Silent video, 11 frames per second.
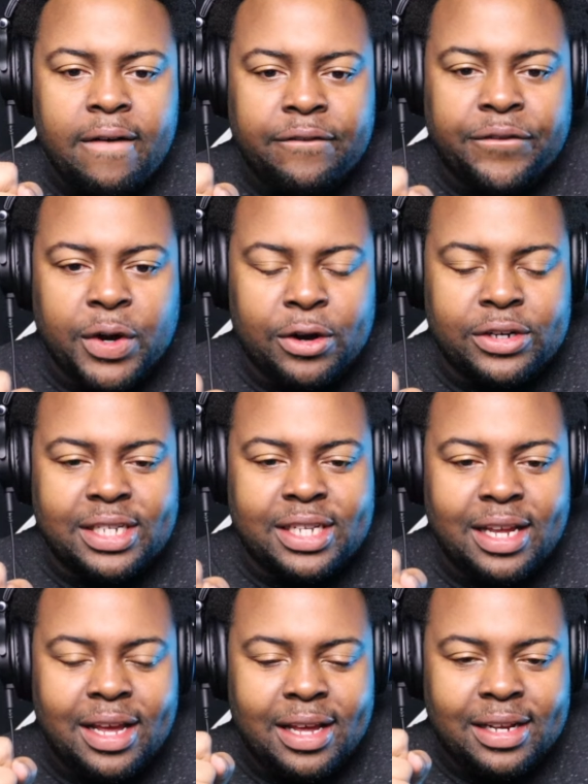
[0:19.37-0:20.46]
first
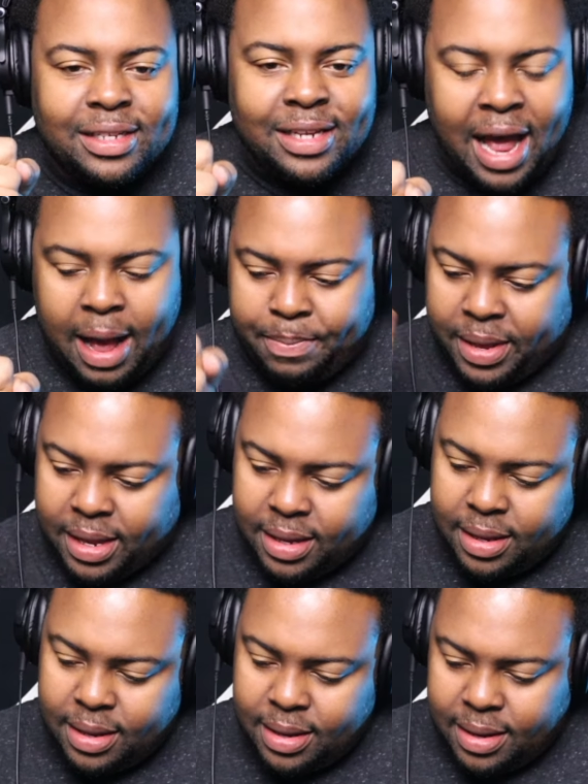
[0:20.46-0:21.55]
topic:
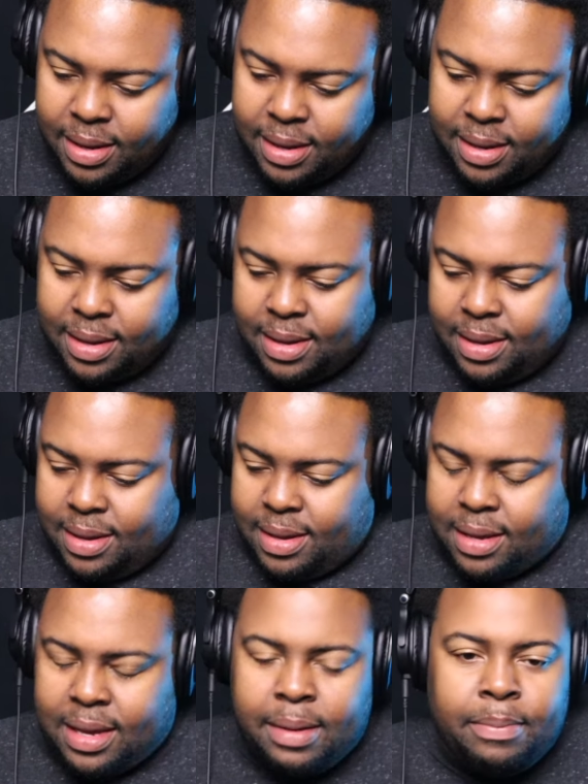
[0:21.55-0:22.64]

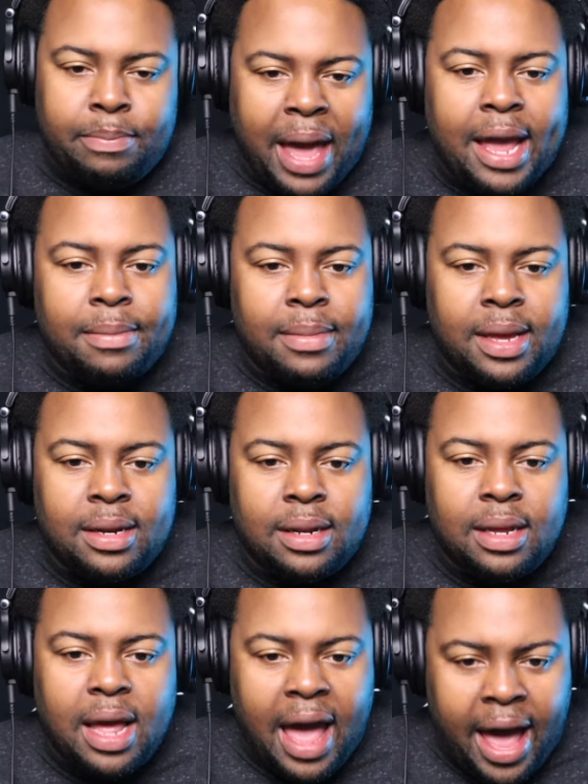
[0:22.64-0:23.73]
can Bateman
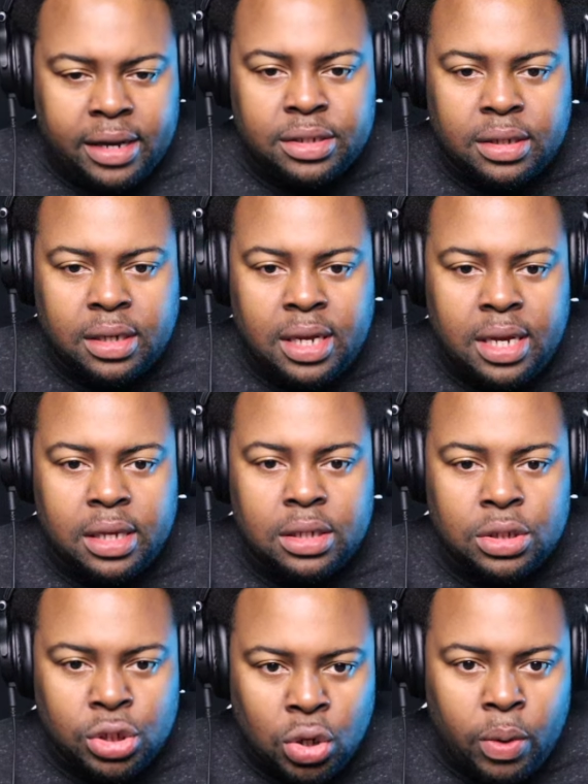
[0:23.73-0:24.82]
actually
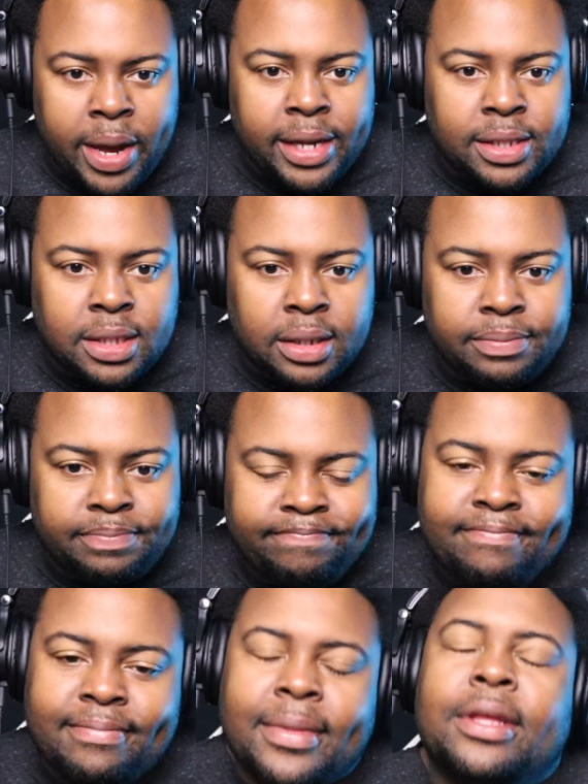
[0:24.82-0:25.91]
do it?
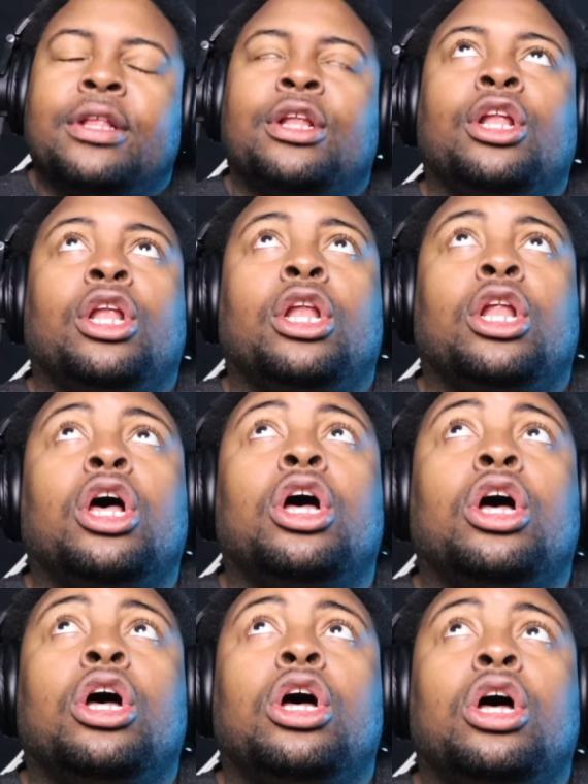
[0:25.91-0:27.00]
Look,
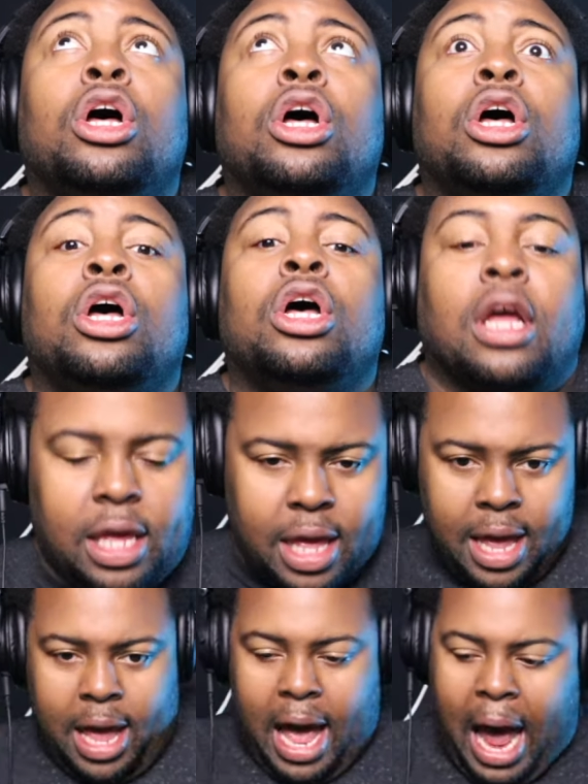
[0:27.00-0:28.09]

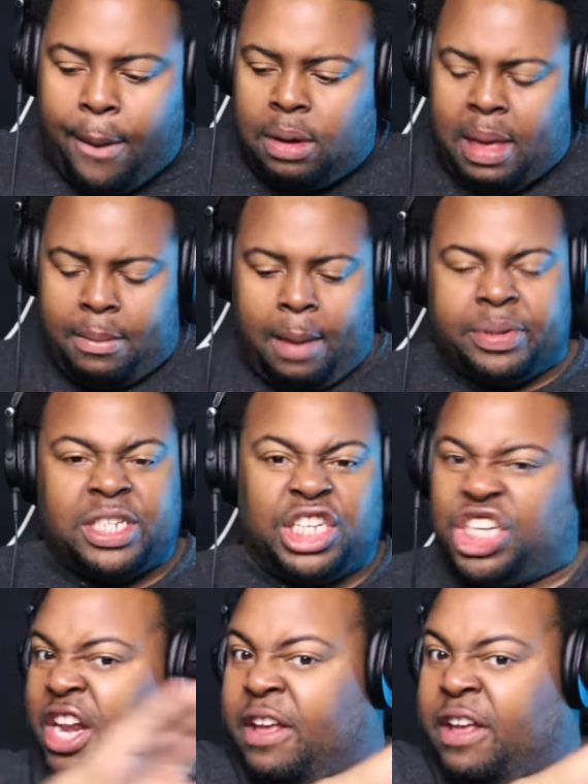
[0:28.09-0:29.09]
I want to make my position